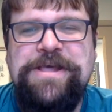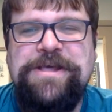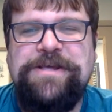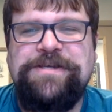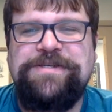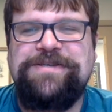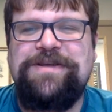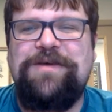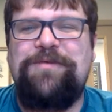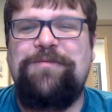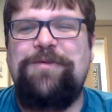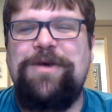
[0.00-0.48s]

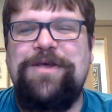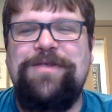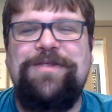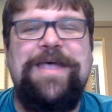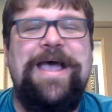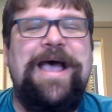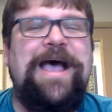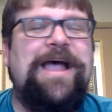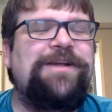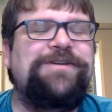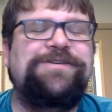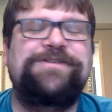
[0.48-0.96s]
So with
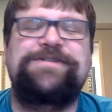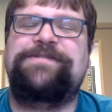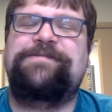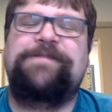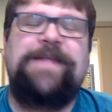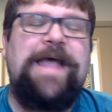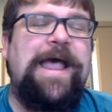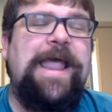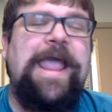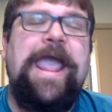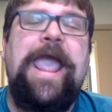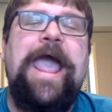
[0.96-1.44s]
that, I just
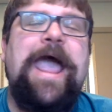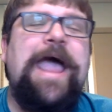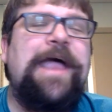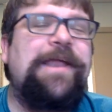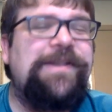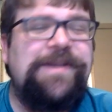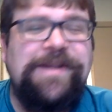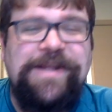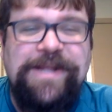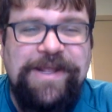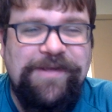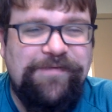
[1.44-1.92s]
I
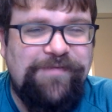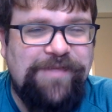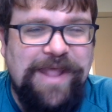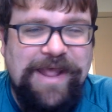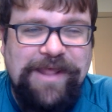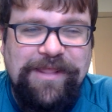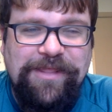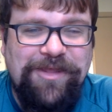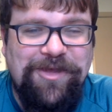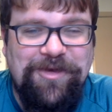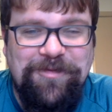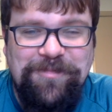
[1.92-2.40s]
had to give
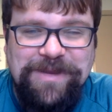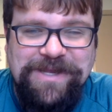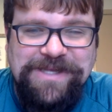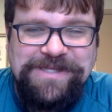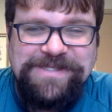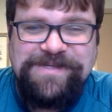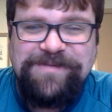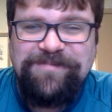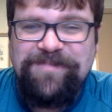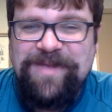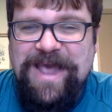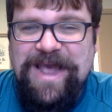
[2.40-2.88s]
that little
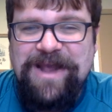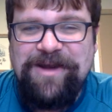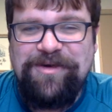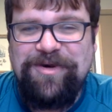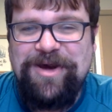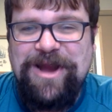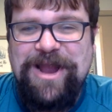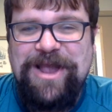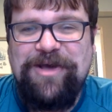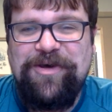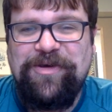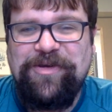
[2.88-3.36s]
piece of
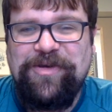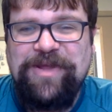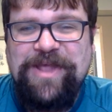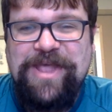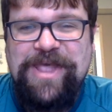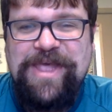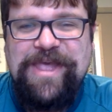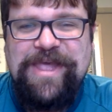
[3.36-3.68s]
background.